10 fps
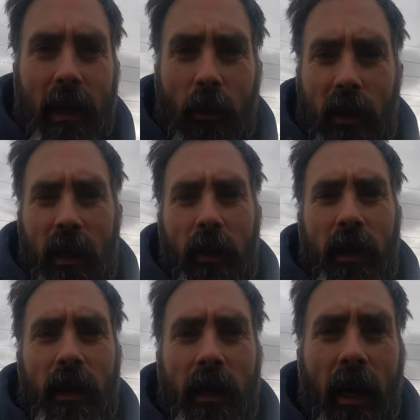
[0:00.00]
How are we
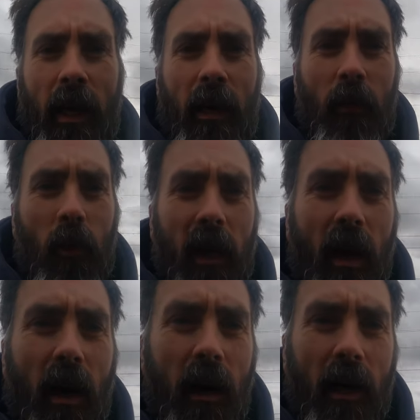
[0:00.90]
doing? Uh, we
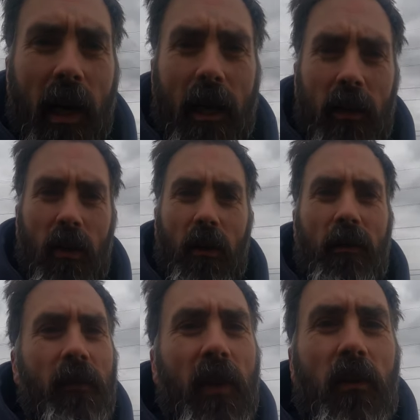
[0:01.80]
are at
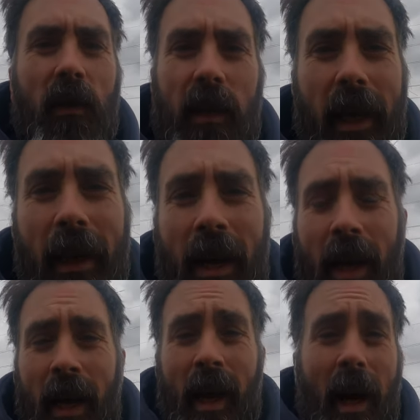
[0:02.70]
Dunham Fisheries again.
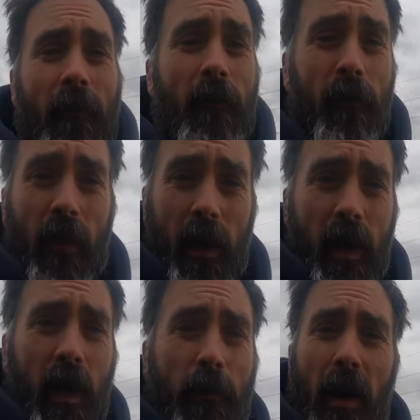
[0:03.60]
I've
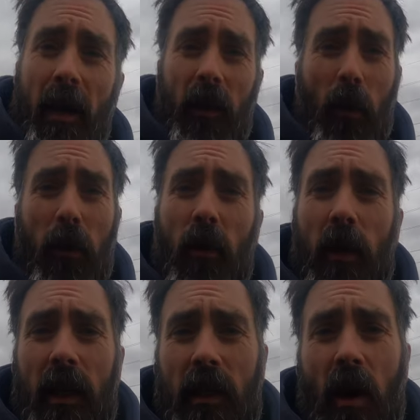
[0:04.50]
uh, had a couple of
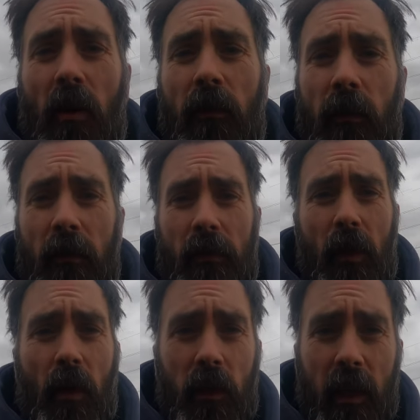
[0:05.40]
weeks off,
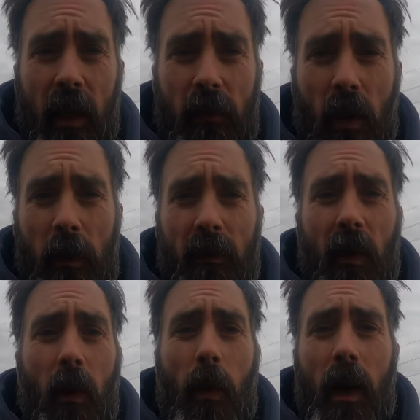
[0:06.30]
unfortunately. I've not been
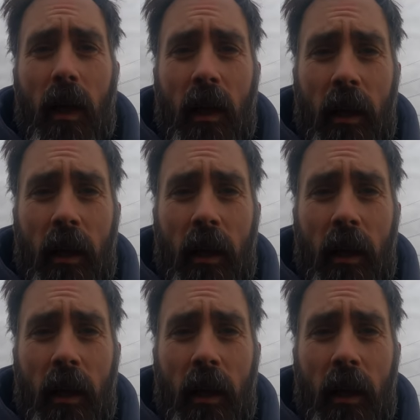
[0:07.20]
very well.